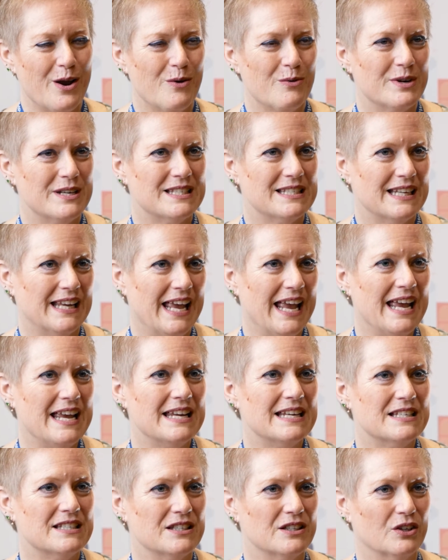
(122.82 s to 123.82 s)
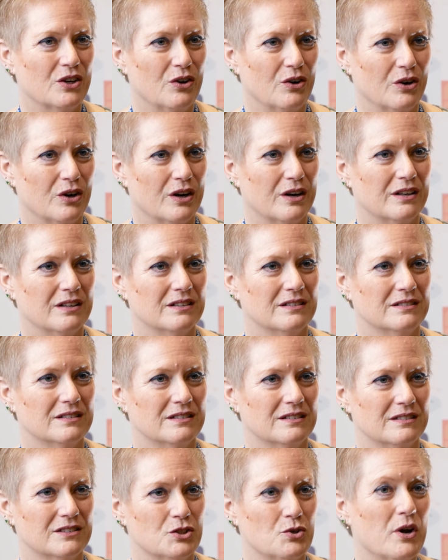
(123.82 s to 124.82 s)
always the case in the current
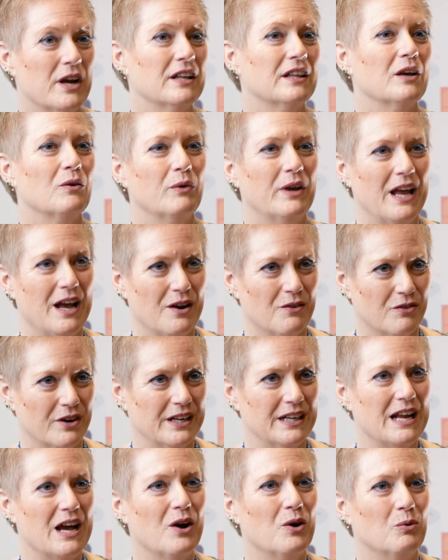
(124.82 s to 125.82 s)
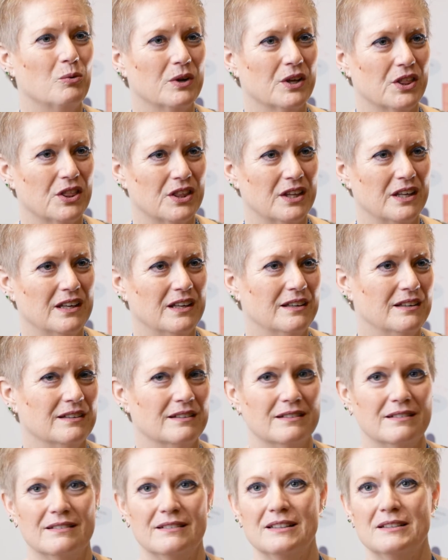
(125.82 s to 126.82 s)
trend that we have right now with the
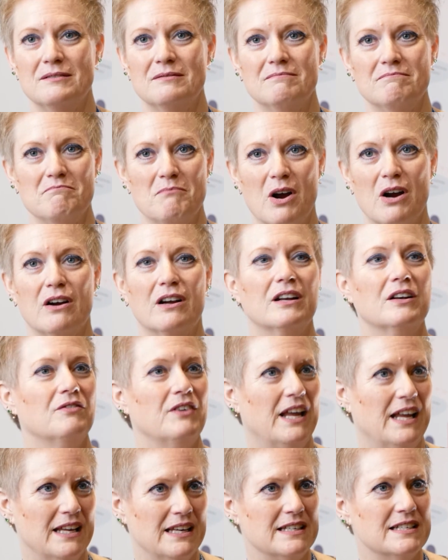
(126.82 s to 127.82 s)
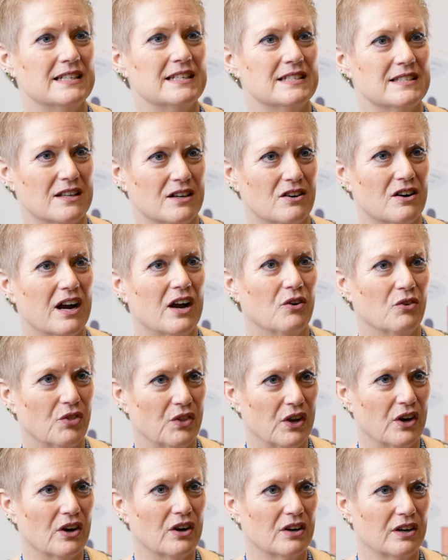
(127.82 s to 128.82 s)
market of AEDs that are out
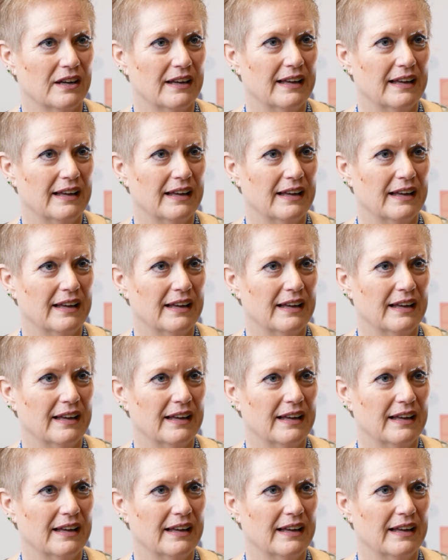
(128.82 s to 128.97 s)
there.